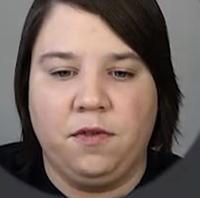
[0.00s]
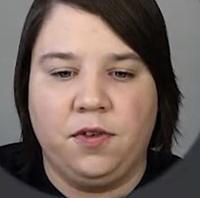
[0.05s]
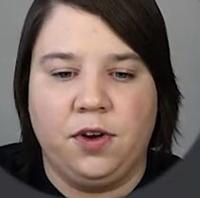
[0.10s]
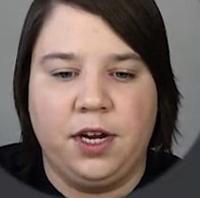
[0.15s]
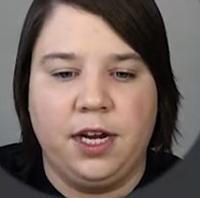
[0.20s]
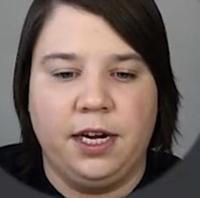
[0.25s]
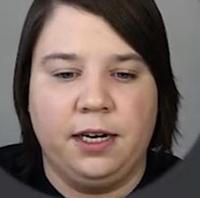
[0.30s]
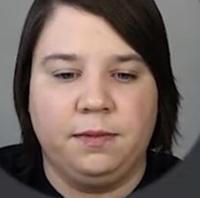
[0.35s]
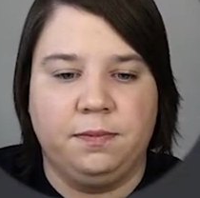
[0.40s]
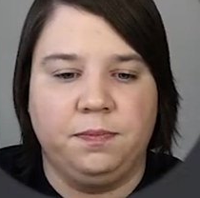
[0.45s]
over
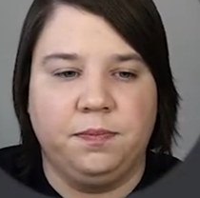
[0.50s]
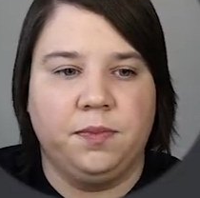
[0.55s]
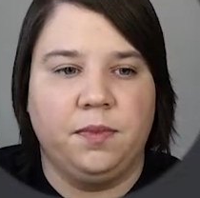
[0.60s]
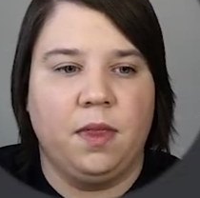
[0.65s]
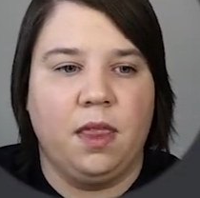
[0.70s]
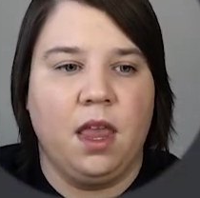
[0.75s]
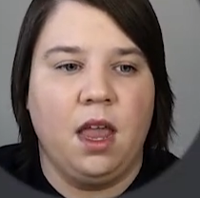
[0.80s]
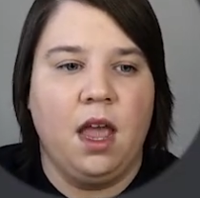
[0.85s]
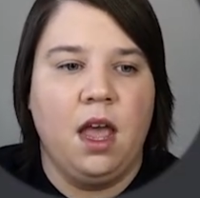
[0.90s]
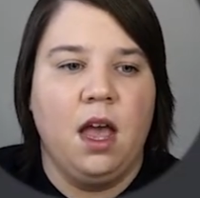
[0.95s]
here.
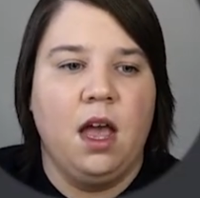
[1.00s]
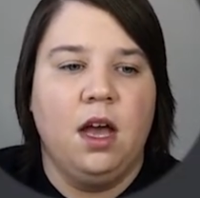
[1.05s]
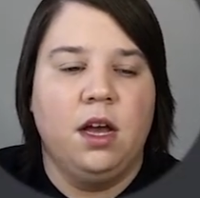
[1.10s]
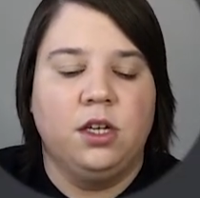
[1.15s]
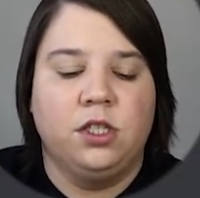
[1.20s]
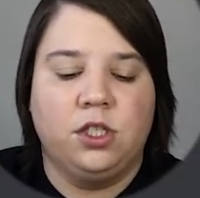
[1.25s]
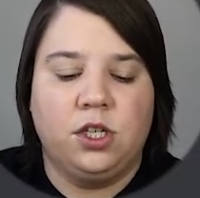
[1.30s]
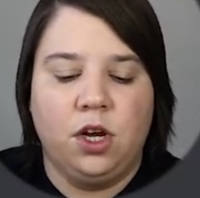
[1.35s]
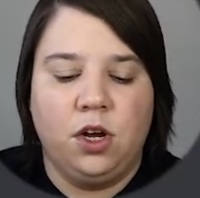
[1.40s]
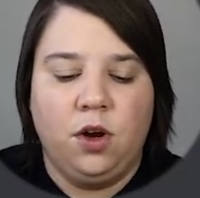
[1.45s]

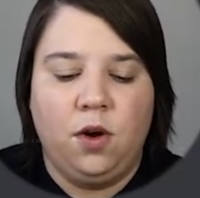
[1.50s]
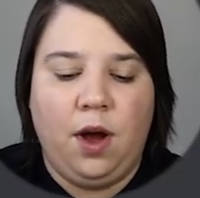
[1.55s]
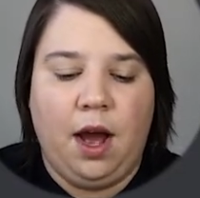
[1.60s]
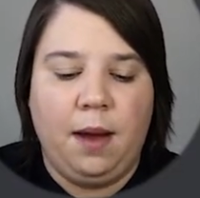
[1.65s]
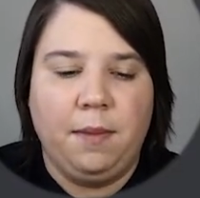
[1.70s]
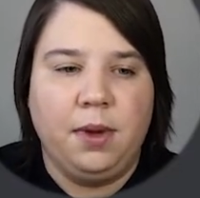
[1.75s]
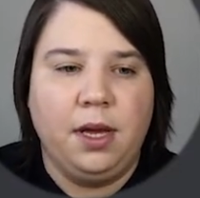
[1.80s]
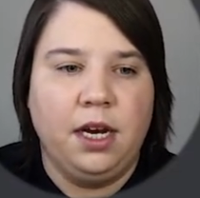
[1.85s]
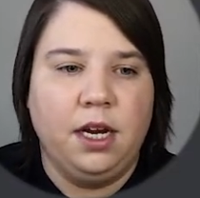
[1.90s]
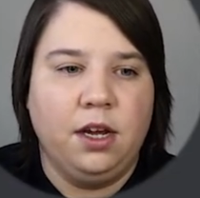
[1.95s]
So
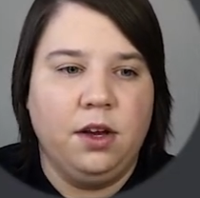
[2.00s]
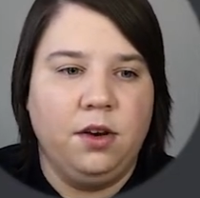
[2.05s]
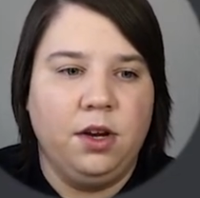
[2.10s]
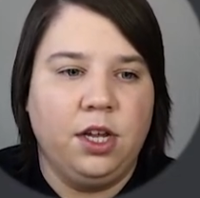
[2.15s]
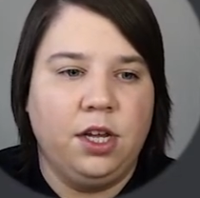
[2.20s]
I'm going to go